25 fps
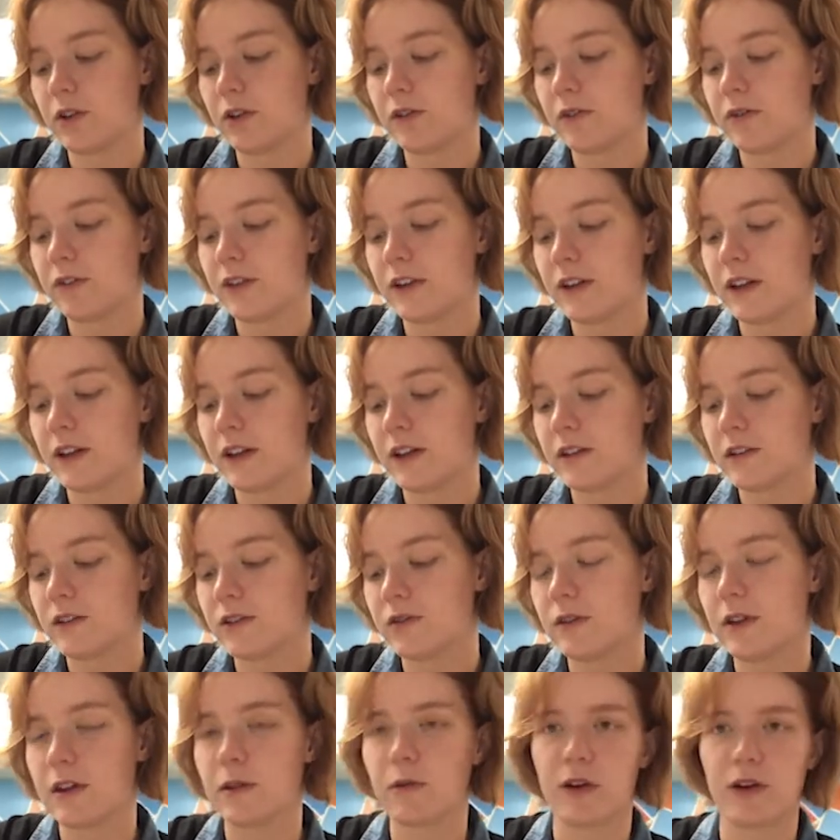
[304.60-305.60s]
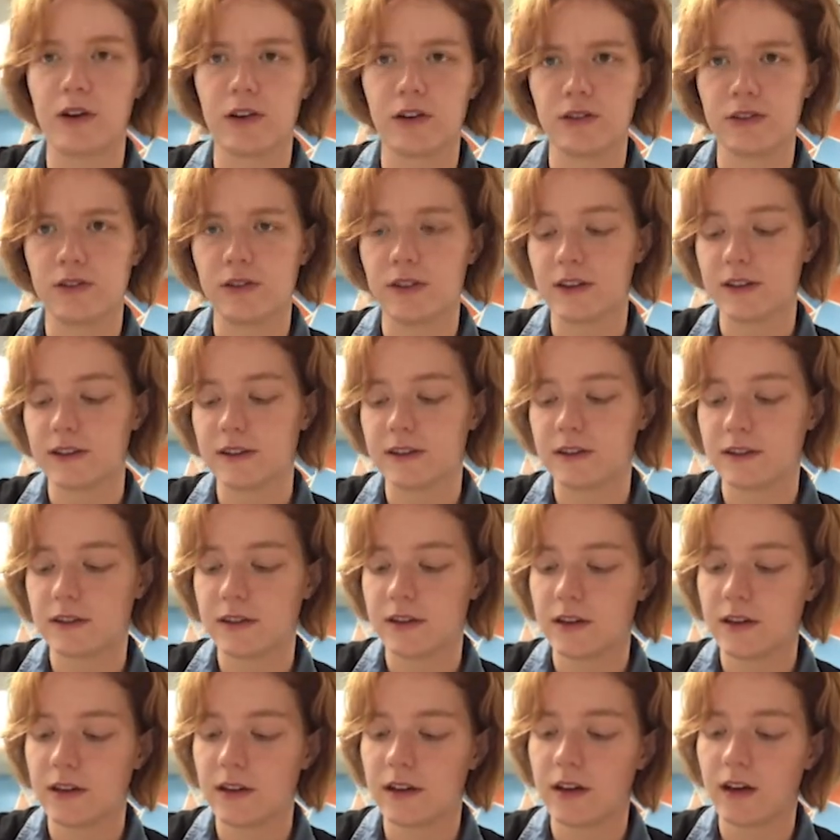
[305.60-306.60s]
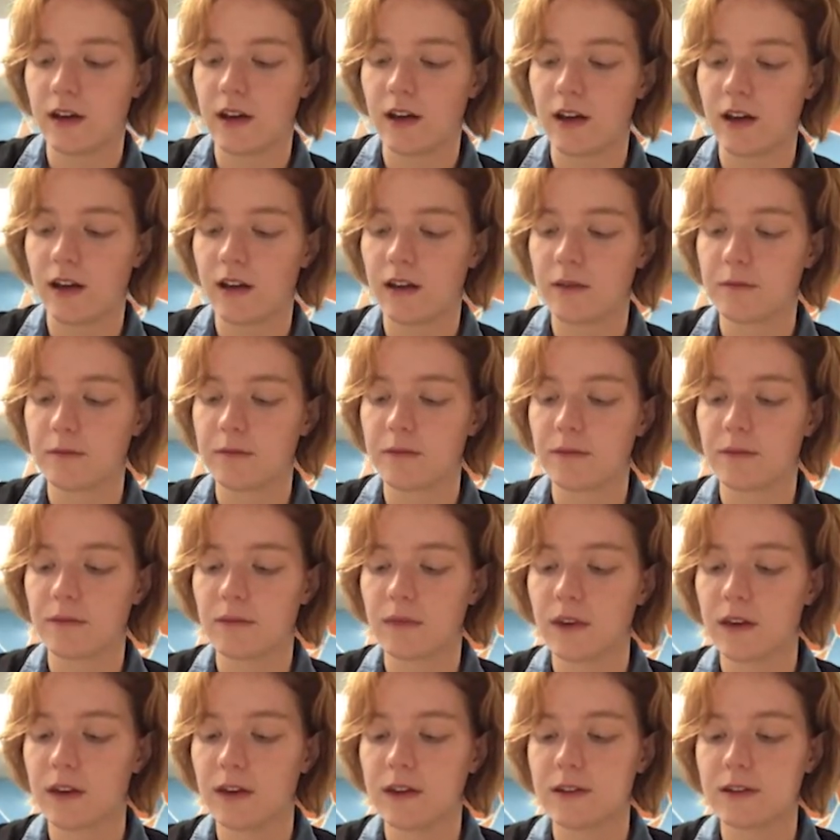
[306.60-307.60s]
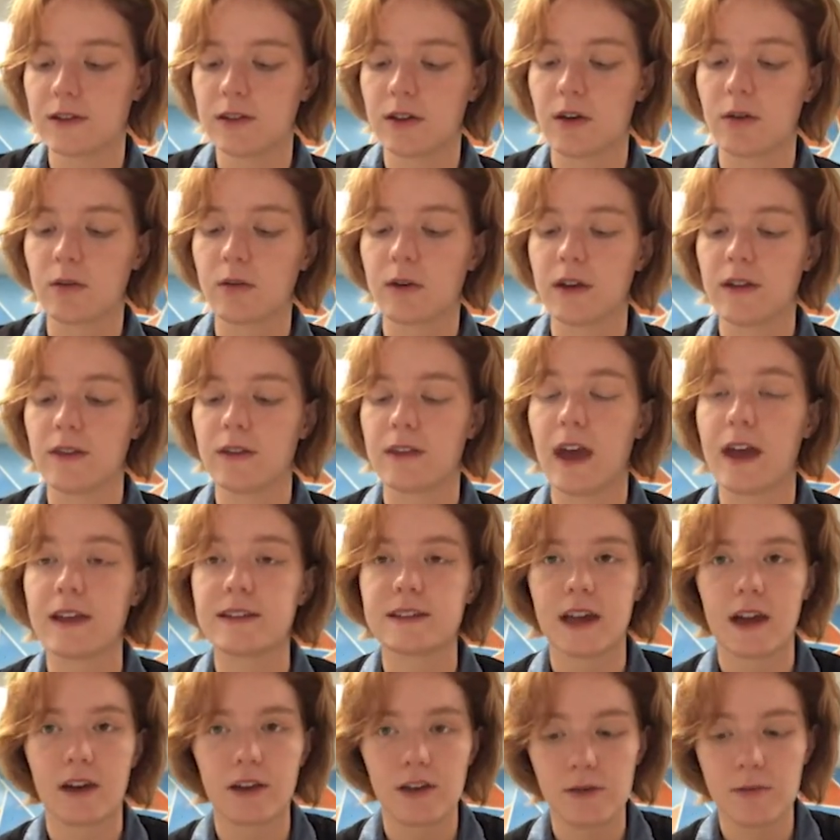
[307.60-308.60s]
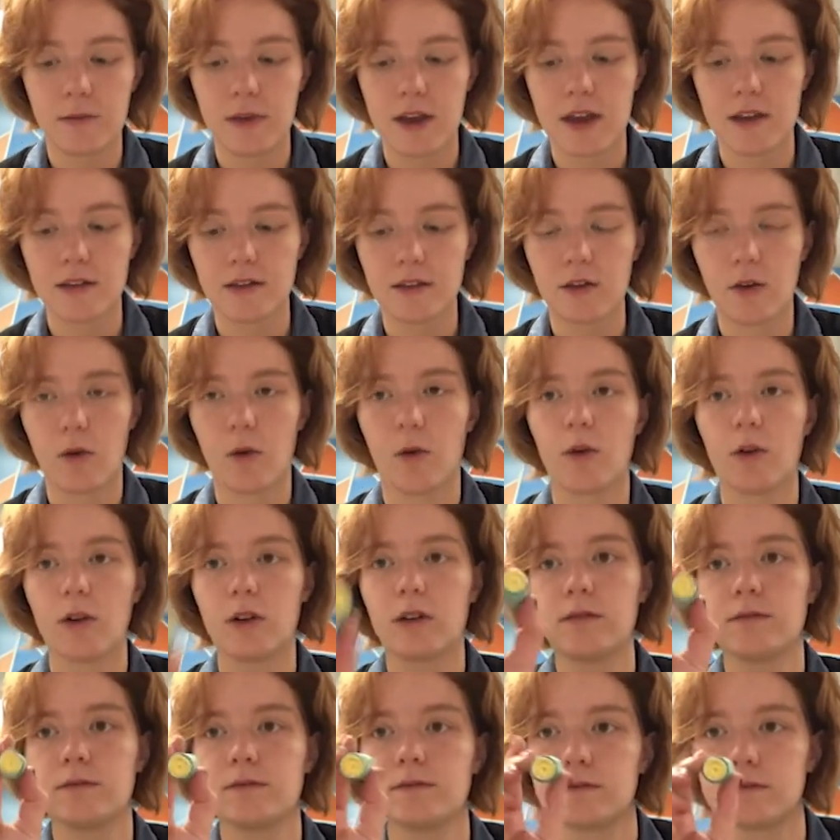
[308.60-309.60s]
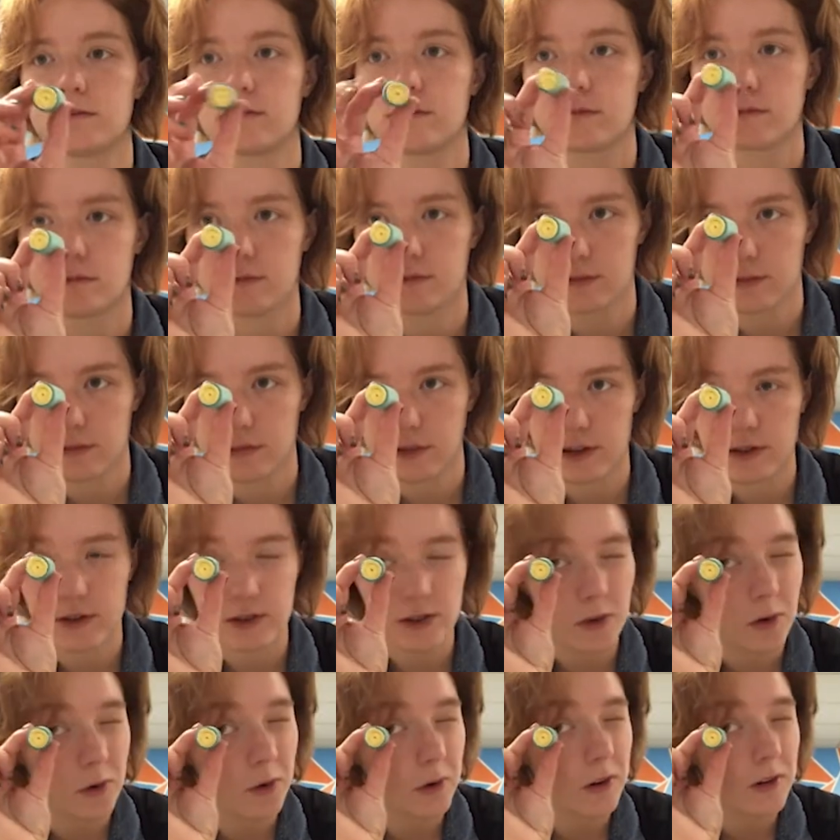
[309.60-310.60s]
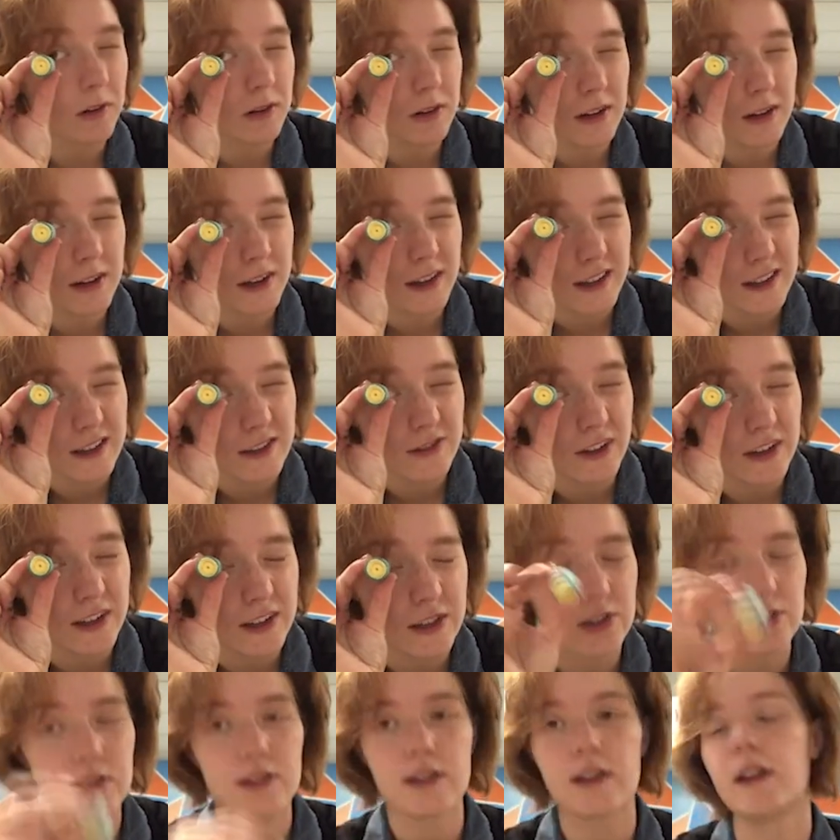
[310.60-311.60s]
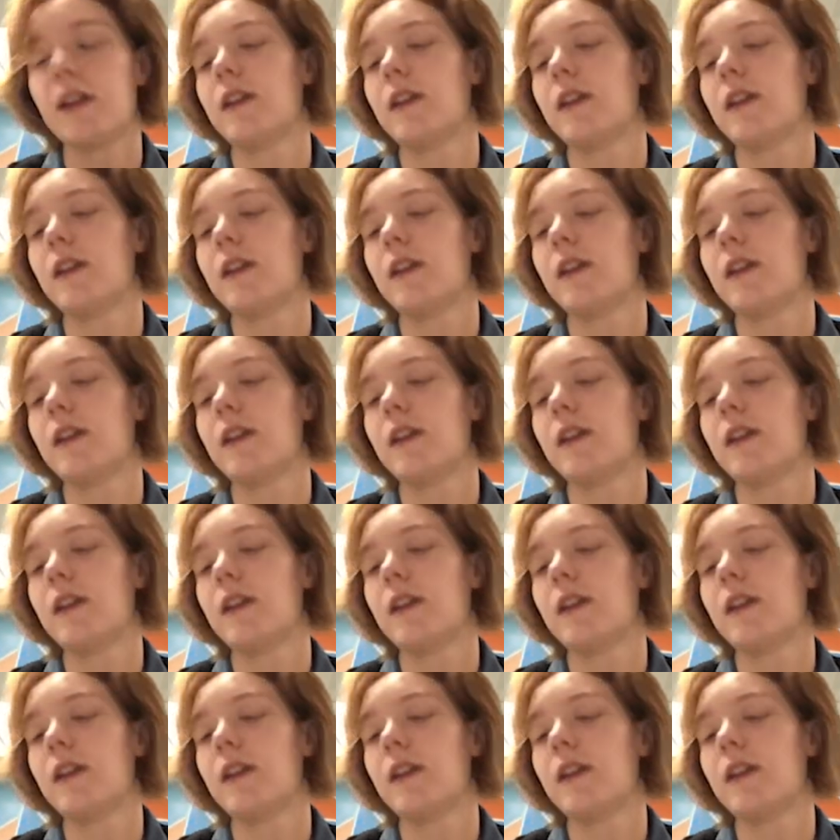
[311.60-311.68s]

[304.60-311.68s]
you feel like doing while you do this. So that's how you make the core. There's the core. It's finished.